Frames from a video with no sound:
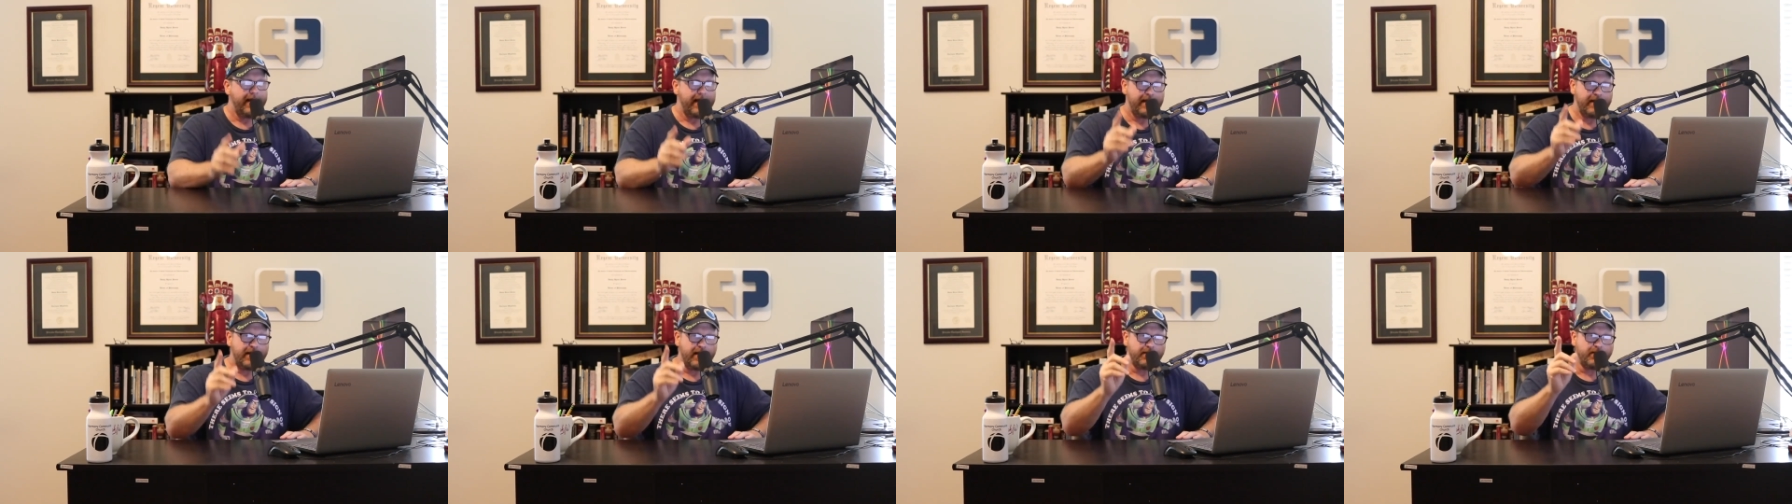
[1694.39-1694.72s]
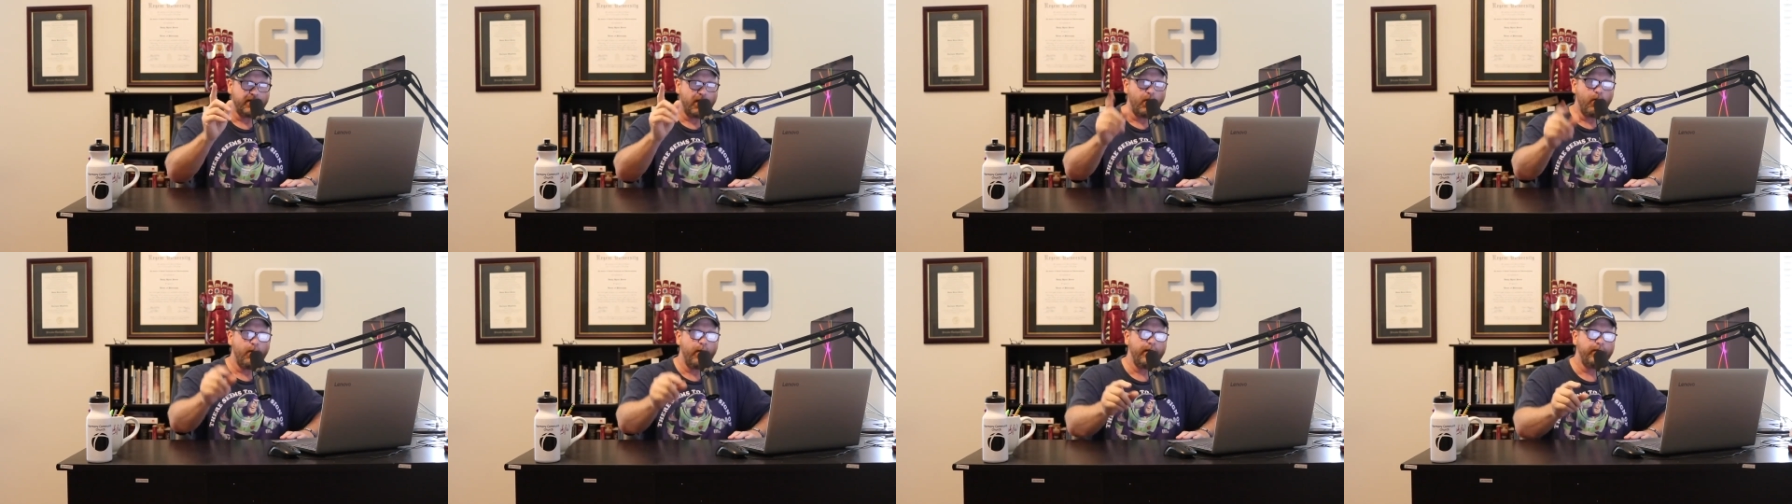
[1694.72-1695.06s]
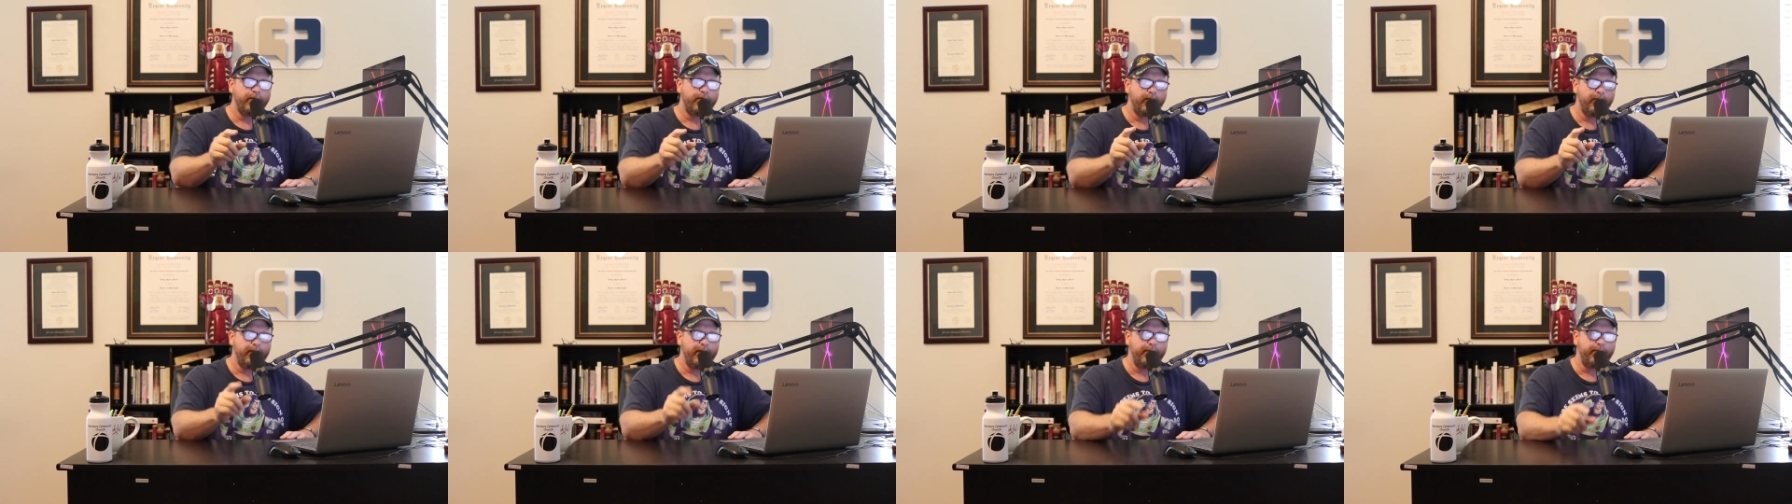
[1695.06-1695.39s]
And as
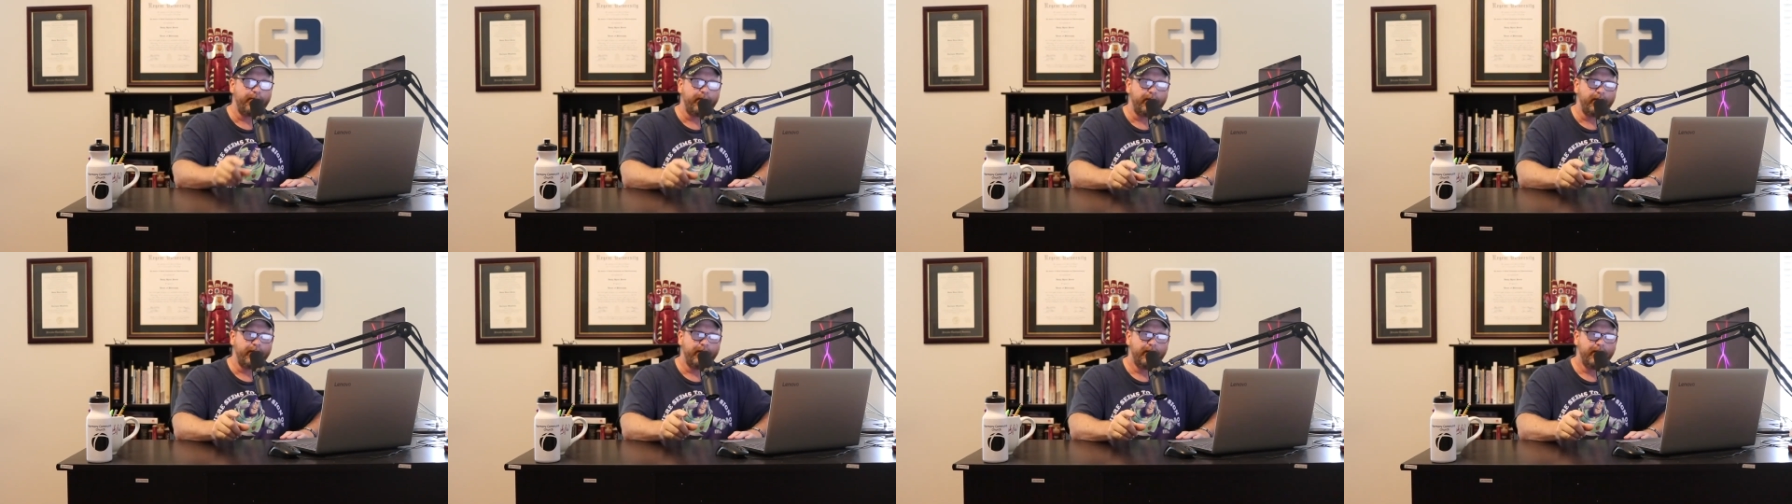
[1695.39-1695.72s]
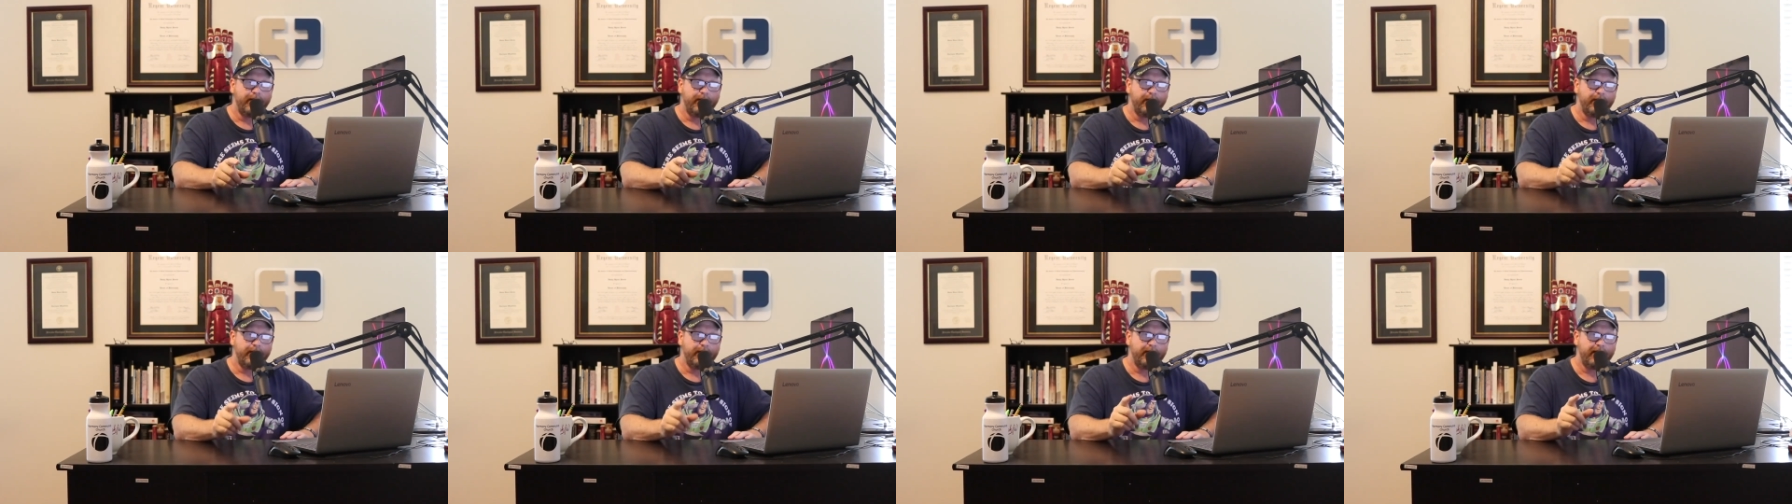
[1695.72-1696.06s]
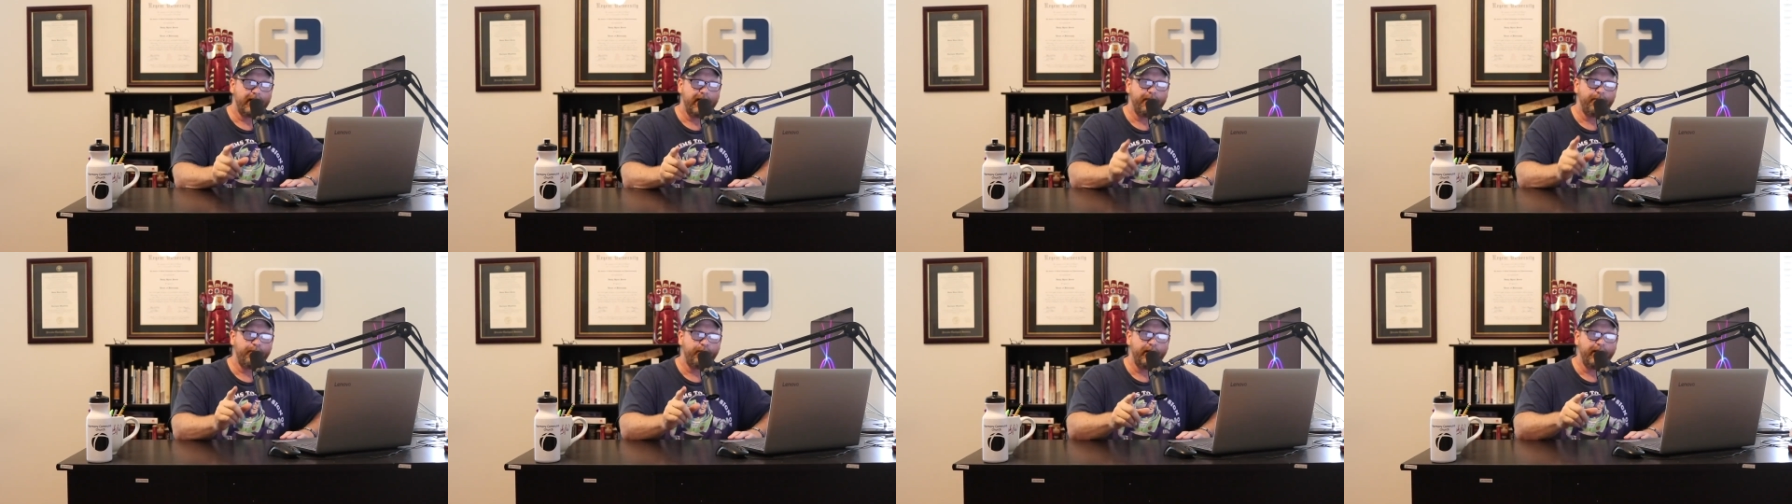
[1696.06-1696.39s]
always, remember
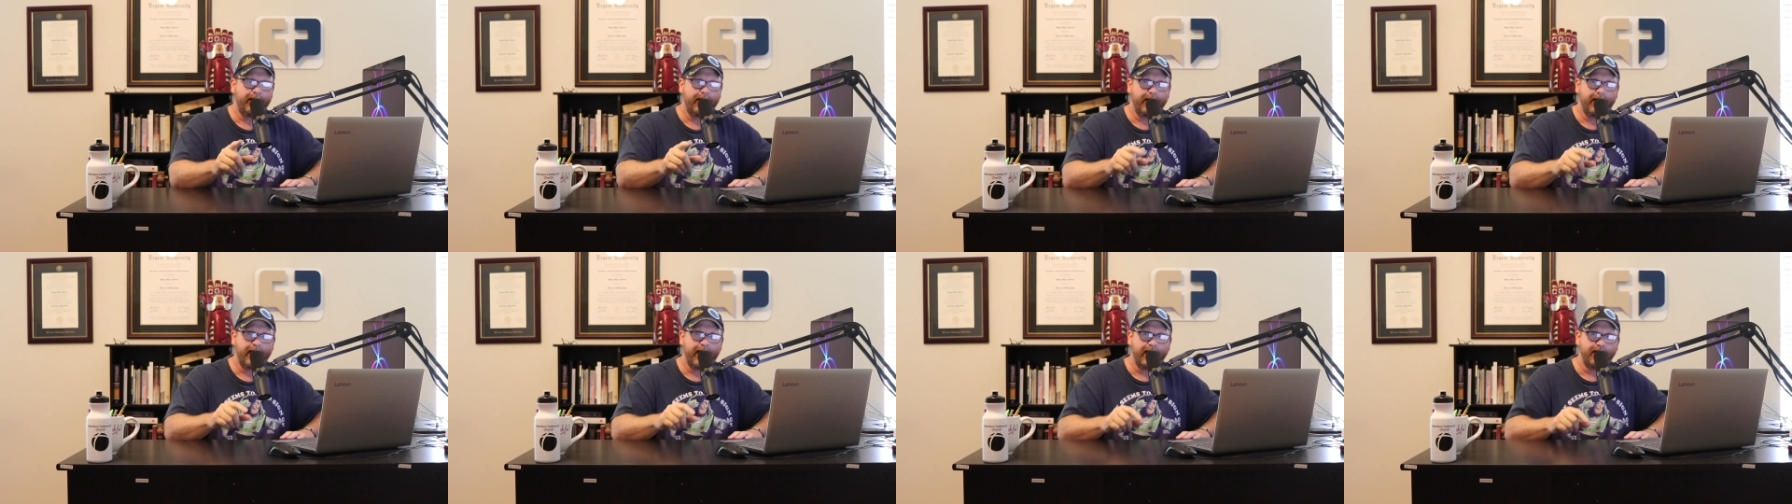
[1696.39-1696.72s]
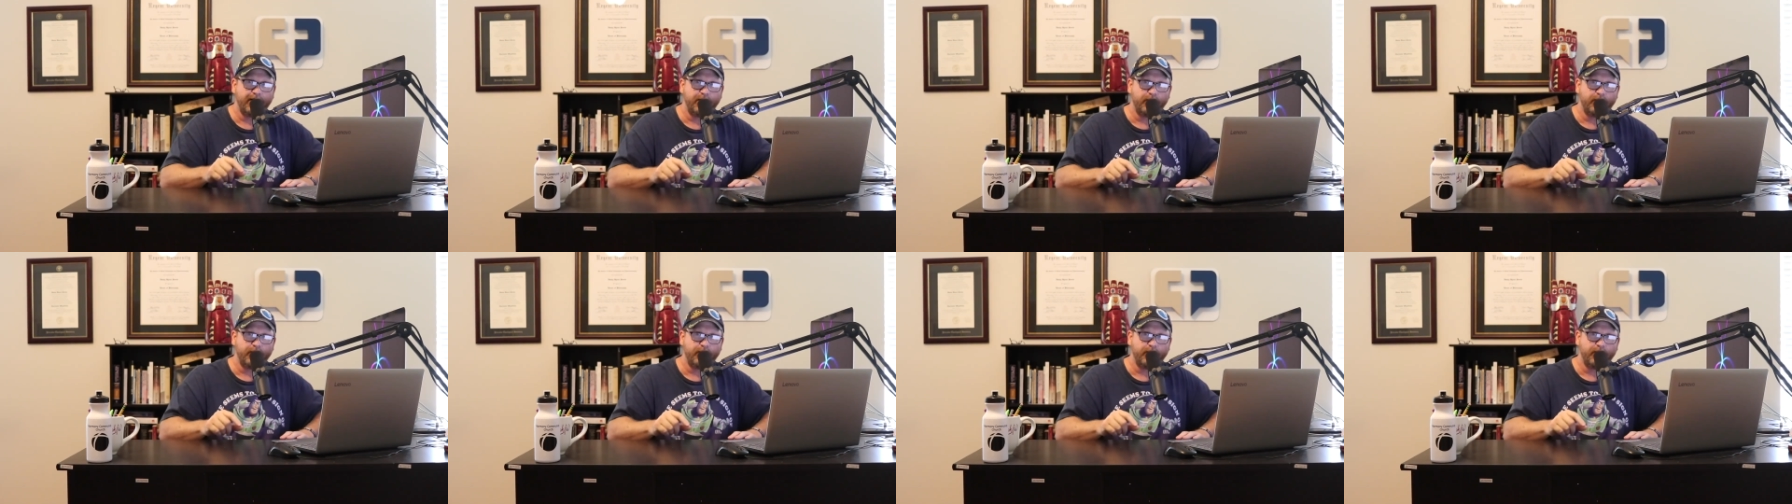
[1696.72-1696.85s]
keep reading